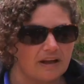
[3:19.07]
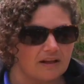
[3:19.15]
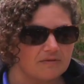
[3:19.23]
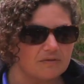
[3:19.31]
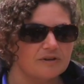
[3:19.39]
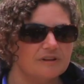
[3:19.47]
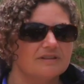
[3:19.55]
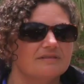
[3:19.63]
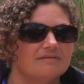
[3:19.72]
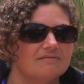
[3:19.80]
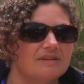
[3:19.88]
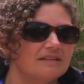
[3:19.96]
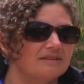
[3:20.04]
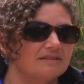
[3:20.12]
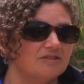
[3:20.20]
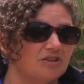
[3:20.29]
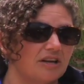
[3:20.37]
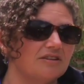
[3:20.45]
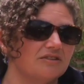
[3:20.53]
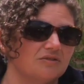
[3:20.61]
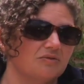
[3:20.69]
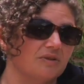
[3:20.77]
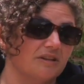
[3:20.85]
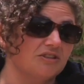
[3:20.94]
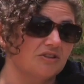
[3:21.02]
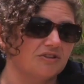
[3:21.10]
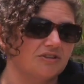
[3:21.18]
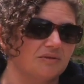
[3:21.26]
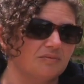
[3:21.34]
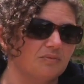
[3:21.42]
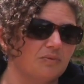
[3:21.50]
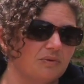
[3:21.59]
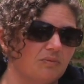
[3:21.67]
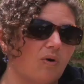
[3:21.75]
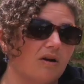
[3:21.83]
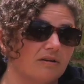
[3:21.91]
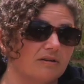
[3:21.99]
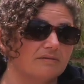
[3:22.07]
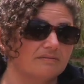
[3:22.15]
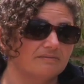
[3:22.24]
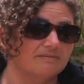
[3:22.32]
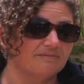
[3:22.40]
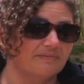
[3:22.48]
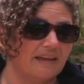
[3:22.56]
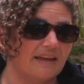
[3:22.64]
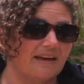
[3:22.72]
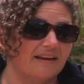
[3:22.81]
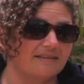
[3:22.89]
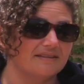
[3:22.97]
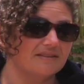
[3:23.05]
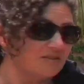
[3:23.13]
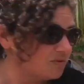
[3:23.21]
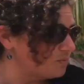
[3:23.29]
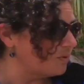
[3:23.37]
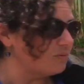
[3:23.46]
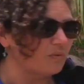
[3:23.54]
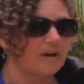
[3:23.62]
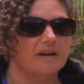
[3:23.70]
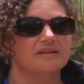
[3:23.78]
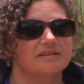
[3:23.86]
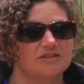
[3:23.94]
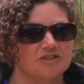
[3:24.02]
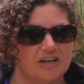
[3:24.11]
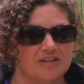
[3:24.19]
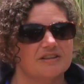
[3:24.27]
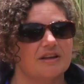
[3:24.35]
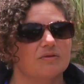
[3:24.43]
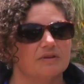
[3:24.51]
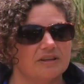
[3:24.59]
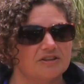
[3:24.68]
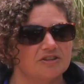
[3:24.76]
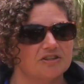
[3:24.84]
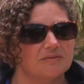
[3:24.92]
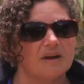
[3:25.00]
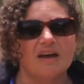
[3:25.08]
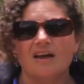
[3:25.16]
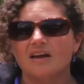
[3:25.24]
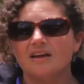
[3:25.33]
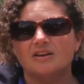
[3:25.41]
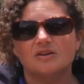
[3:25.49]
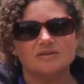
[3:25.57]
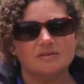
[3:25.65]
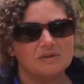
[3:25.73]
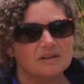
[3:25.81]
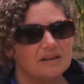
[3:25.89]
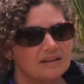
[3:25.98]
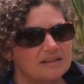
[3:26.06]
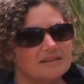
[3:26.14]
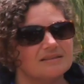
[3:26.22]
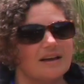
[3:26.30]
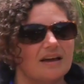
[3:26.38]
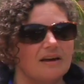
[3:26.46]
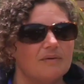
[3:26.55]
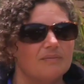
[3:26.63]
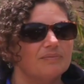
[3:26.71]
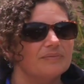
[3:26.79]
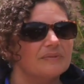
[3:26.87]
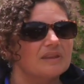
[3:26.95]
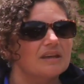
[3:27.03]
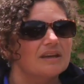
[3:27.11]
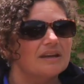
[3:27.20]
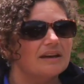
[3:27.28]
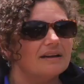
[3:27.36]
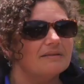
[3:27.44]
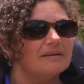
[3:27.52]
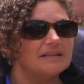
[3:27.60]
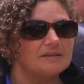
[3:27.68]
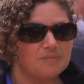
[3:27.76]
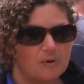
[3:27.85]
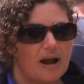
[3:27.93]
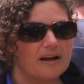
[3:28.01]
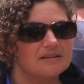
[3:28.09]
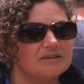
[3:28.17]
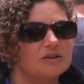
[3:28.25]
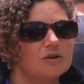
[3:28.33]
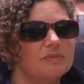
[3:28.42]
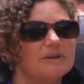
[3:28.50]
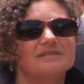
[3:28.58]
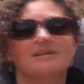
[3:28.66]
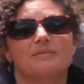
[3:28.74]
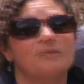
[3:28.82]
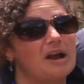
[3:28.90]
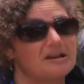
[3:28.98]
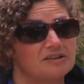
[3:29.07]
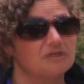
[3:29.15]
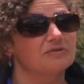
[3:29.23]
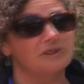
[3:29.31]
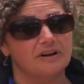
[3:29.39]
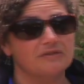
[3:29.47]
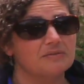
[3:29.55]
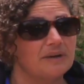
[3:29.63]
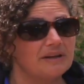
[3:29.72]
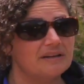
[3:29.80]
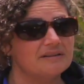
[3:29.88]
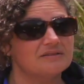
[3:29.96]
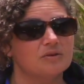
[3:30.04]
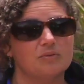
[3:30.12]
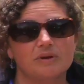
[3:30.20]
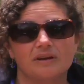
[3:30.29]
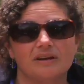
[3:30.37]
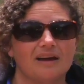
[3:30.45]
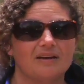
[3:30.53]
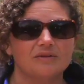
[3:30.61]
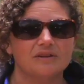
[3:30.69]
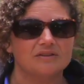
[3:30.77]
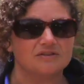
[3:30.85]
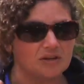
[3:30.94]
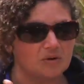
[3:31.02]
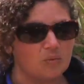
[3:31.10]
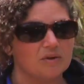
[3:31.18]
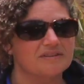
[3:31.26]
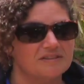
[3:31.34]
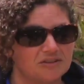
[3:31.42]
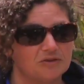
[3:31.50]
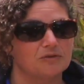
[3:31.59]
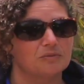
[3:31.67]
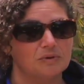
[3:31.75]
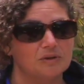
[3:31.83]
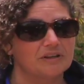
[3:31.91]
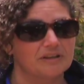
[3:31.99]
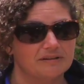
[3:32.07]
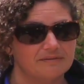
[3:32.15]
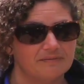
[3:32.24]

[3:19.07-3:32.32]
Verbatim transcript: California needs to change its relationship with water, and this is one way to change that relationship. You know, something like this, um, it's practical, but it's not practical for everybody, so we, I don't think there's any one silver bullet.